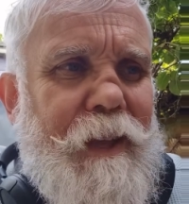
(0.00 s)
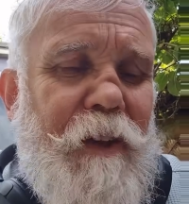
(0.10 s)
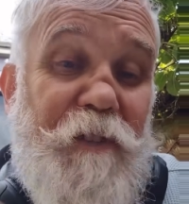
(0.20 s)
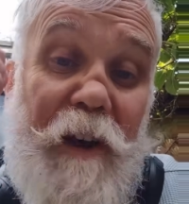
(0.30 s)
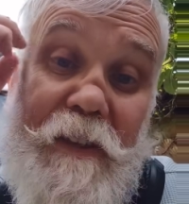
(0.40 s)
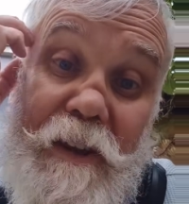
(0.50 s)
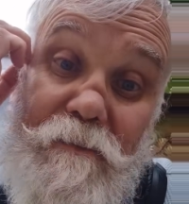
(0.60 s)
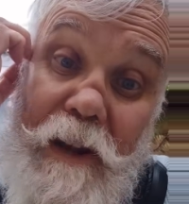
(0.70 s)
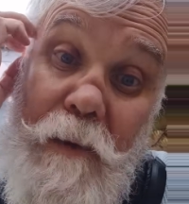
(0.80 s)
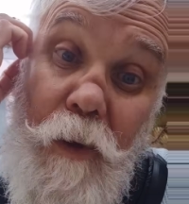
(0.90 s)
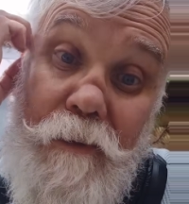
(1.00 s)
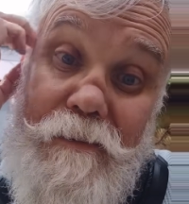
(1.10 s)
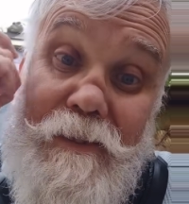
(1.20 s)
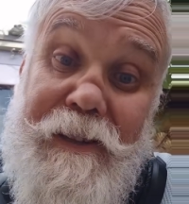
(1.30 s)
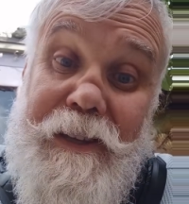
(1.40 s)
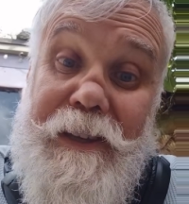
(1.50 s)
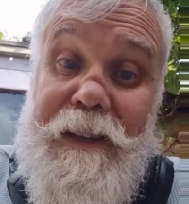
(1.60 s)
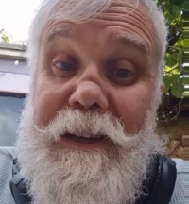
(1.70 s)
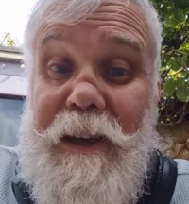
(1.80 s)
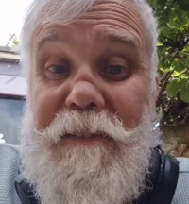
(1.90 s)
A fight they didn't really want,
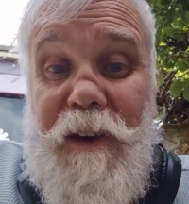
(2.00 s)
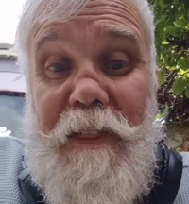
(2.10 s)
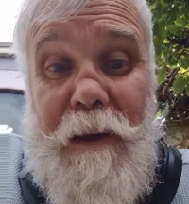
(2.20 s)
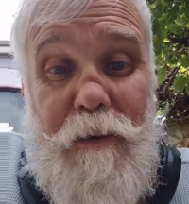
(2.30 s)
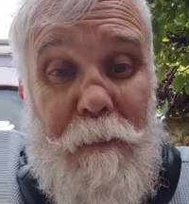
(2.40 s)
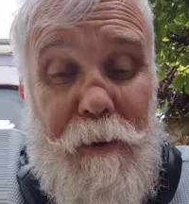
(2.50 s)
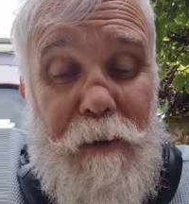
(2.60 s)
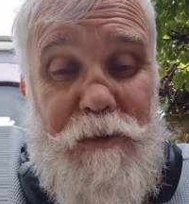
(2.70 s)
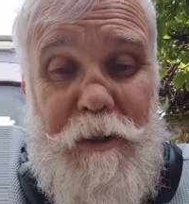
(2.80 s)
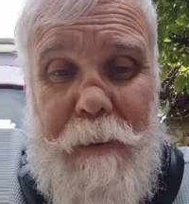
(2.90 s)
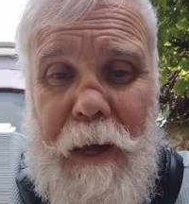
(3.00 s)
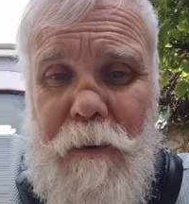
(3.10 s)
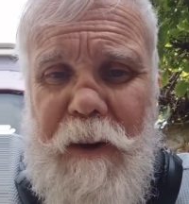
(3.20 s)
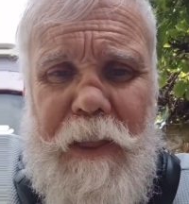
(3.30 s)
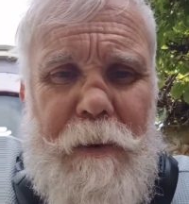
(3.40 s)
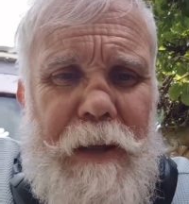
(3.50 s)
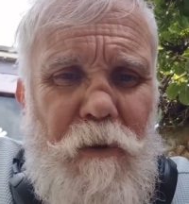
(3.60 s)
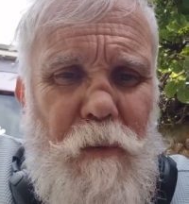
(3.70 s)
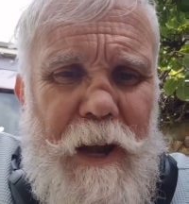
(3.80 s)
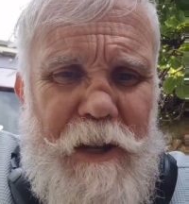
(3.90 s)
a fight they were approached about, a fight they were
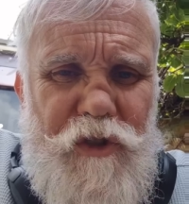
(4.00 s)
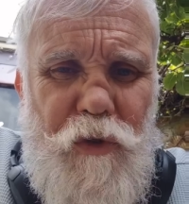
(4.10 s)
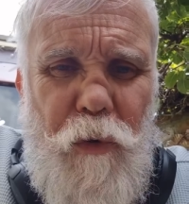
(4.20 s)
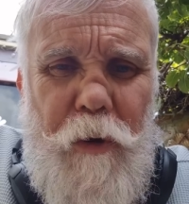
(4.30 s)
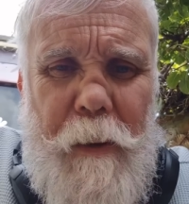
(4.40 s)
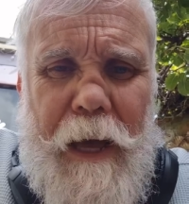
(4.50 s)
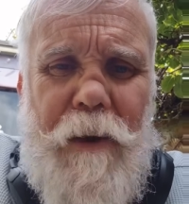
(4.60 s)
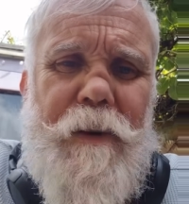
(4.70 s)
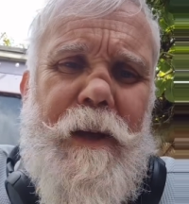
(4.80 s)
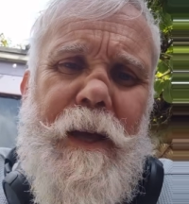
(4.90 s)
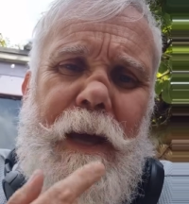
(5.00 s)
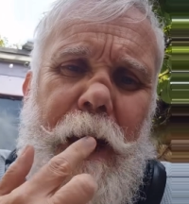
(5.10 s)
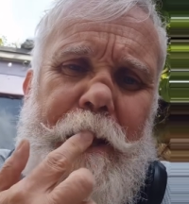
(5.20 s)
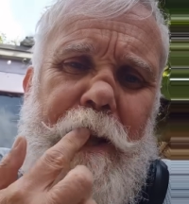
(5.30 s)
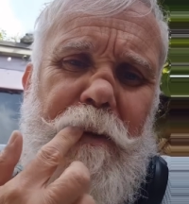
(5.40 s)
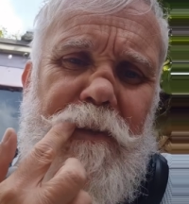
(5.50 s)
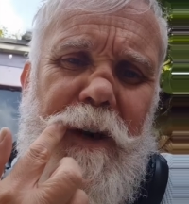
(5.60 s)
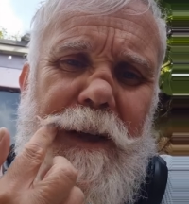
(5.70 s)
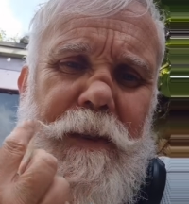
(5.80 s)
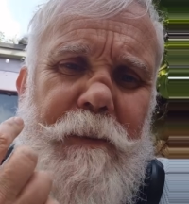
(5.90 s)
never really sure about, and yet a
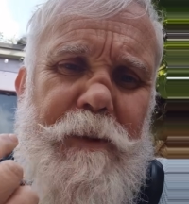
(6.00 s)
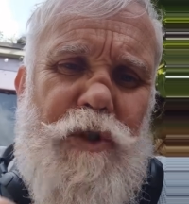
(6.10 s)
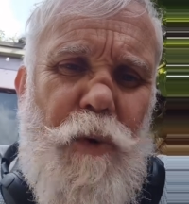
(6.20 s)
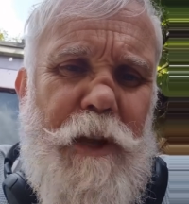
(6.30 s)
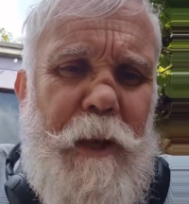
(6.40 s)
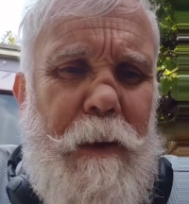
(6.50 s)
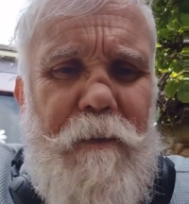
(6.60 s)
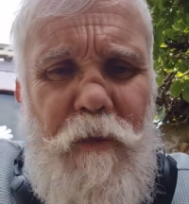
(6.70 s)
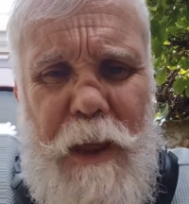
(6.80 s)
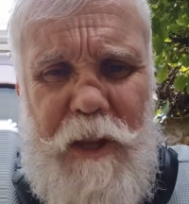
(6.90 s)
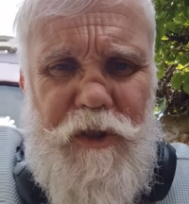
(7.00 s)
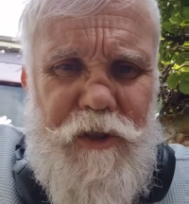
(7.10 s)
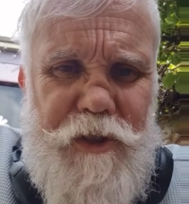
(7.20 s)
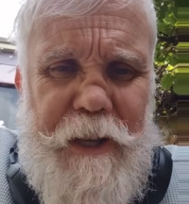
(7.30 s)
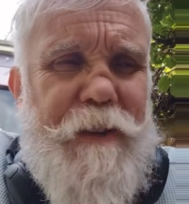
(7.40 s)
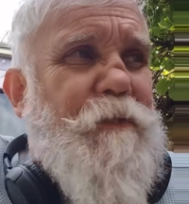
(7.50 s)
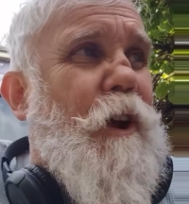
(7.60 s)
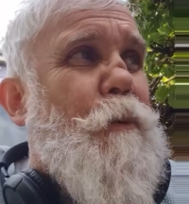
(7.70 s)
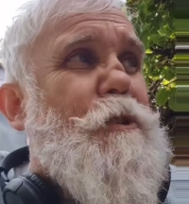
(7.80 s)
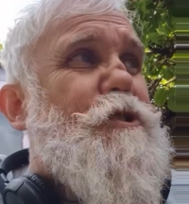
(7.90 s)
fight they've been talking about for ages, and a
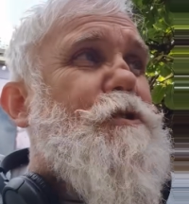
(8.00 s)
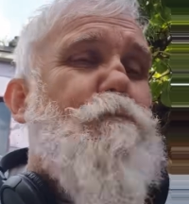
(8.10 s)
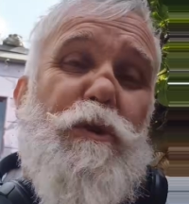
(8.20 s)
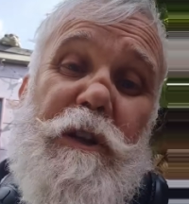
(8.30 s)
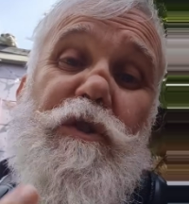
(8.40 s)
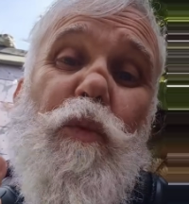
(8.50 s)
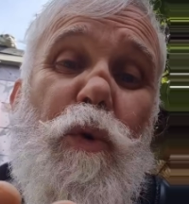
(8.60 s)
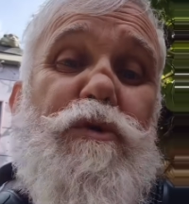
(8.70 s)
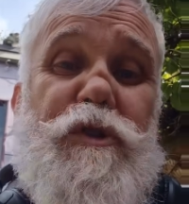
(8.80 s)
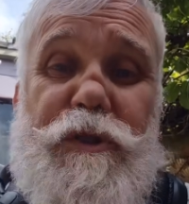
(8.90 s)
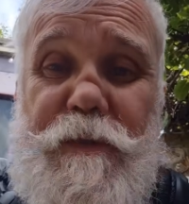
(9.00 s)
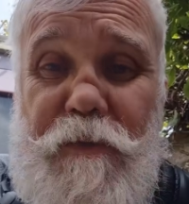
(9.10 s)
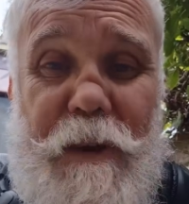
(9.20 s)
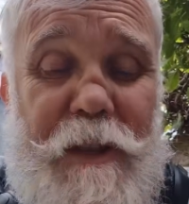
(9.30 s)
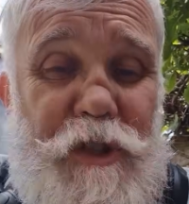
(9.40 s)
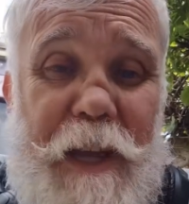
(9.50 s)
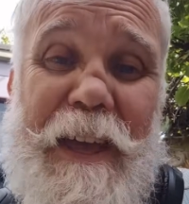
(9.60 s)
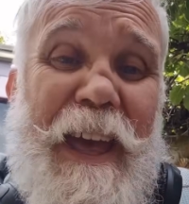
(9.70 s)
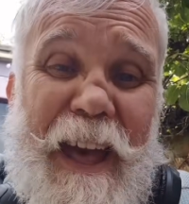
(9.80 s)
fight which has muddied the waters for AJ.